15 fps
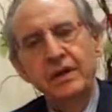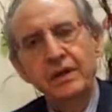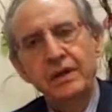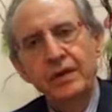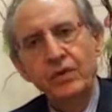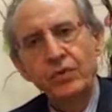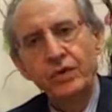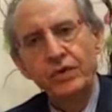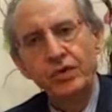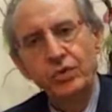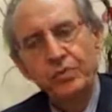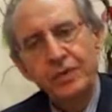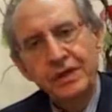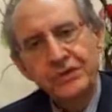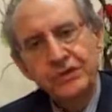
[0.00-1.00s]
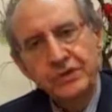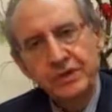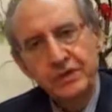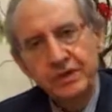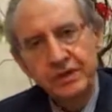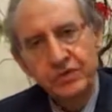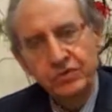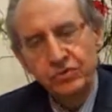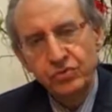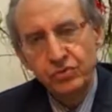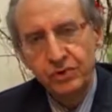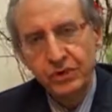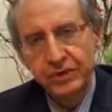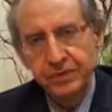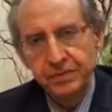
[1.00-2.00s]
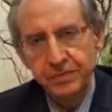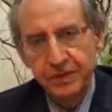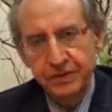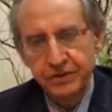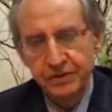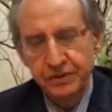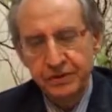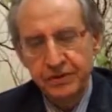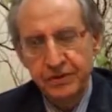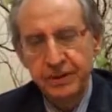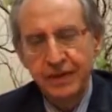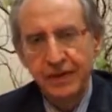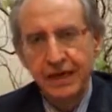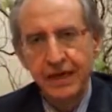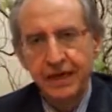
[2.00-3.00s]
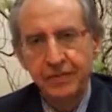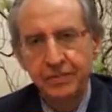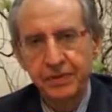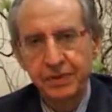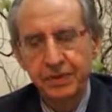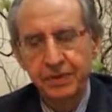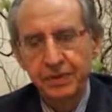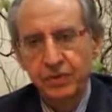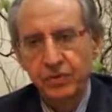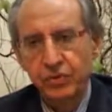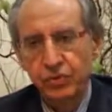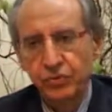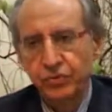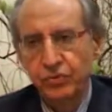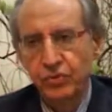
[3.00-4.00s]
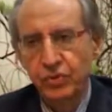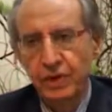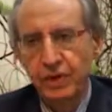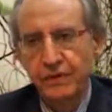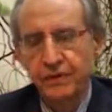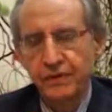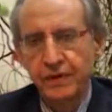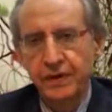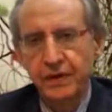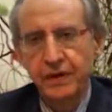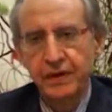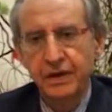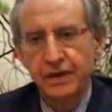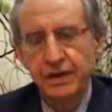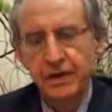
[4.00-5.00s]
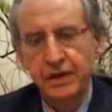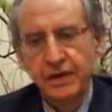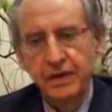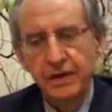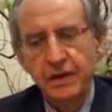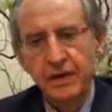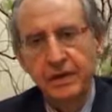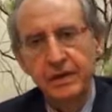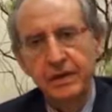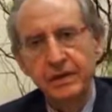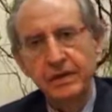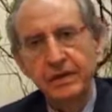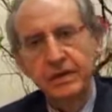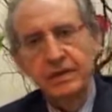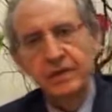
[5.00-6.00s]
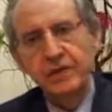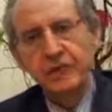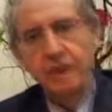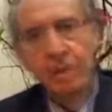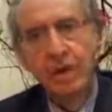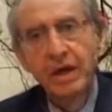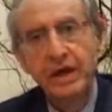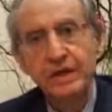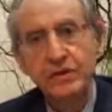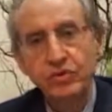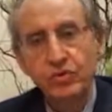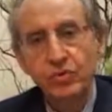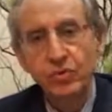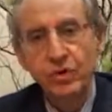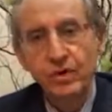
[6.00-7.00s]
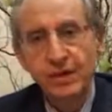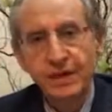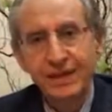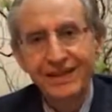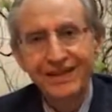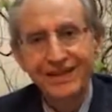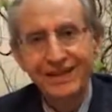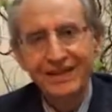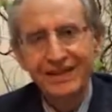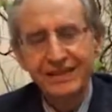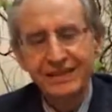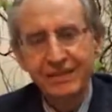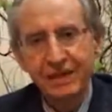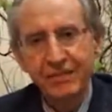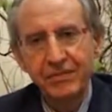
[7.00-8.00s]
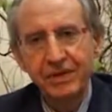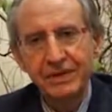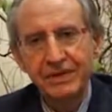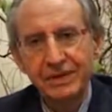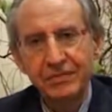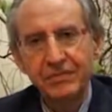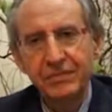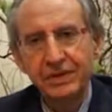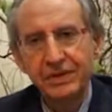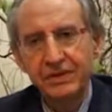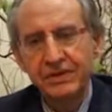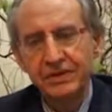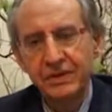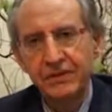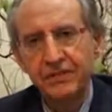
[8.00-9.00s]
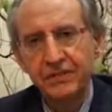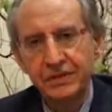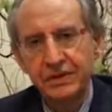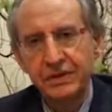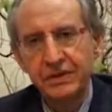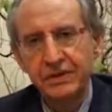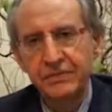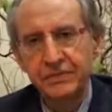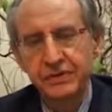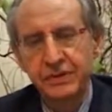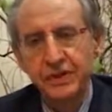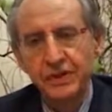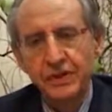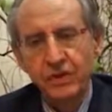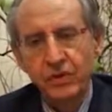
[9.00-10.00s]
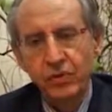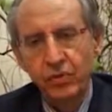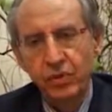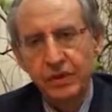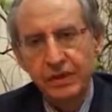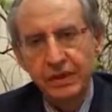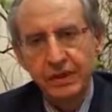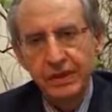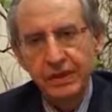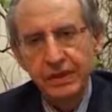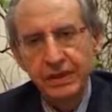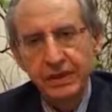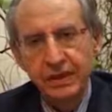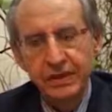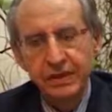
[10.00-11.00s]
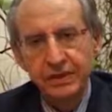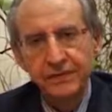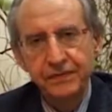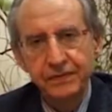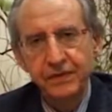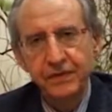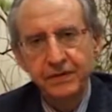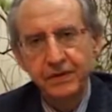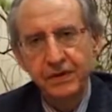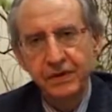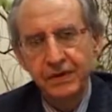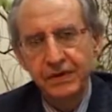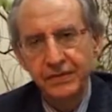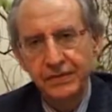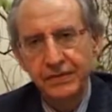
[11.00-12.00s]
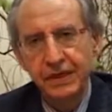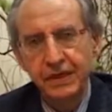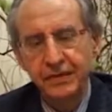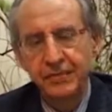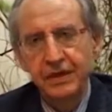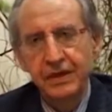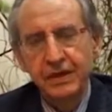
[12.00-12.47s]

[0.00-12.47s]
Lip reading: When you mention these two expressions in Arabic, usul al-fiqh and qawaid kulliya, there is some resemblance of terms, whether they are different or the same.